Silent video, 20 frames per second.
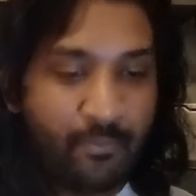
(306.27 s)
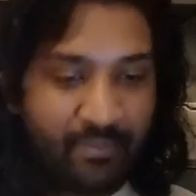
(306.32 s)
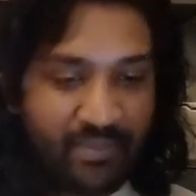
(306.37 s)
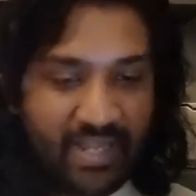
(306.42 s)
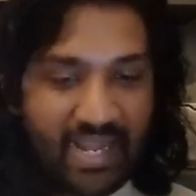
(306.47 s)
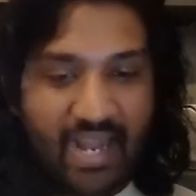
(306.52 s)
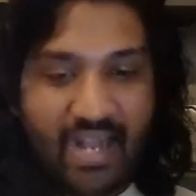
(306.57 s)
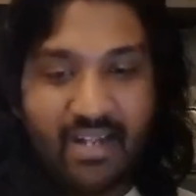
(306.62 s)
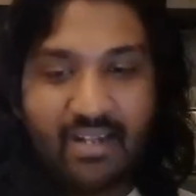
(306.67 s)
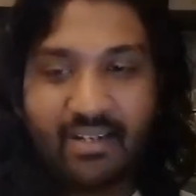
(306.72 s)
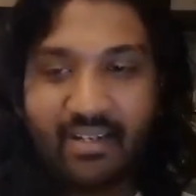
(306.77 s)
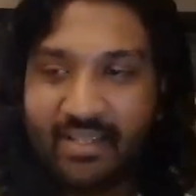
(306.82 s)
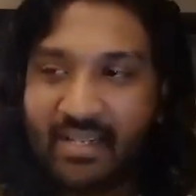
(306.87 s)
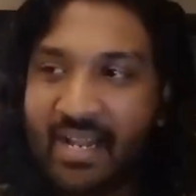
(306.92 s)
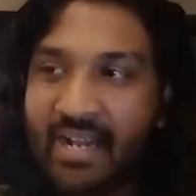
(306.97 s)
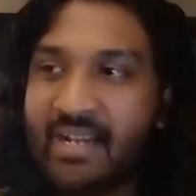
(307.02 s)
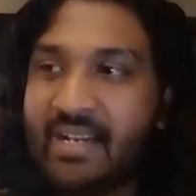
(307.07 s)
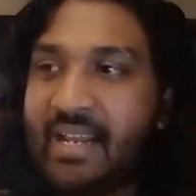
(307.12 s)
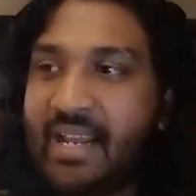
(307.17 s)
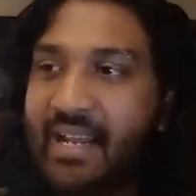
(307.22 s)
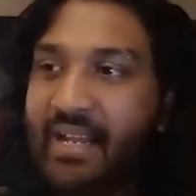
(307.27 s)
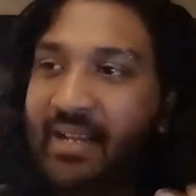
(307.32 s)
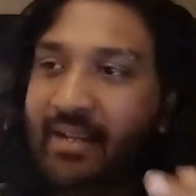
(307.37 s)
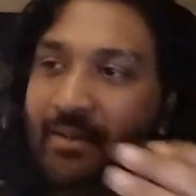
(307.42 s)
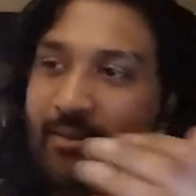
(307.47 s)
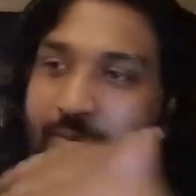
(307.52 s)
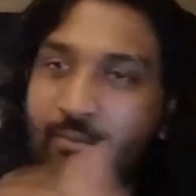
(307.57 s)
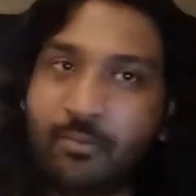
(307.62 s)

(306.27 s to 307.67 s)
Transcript: then they